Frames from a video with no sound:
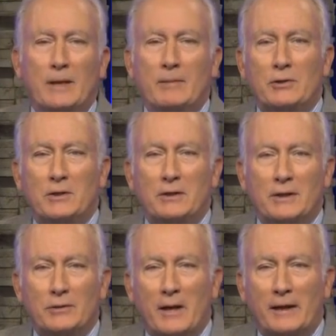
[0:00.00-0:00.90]
ABC
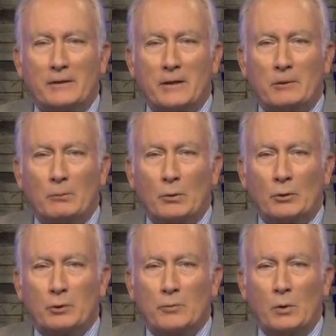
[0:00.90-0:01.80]
10's Alexander
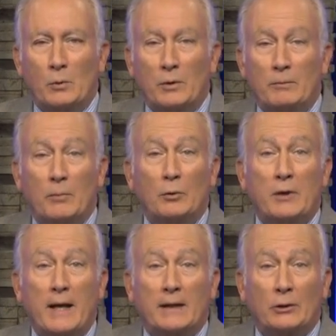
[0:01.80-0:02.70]
Porter spoke with
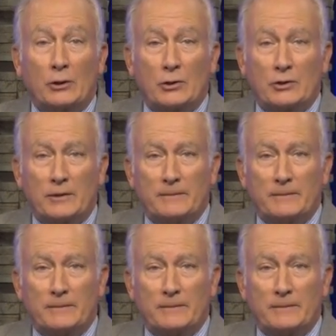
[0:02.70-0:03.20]
both candidates.